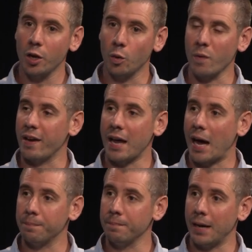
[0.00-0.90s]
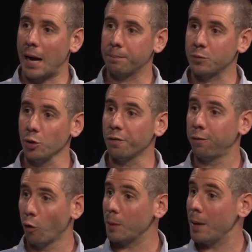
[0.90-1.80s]
we've had up to
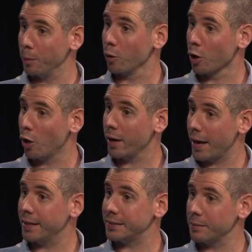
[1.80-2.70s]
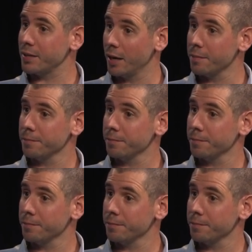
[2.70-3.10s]
40 people going at the same time.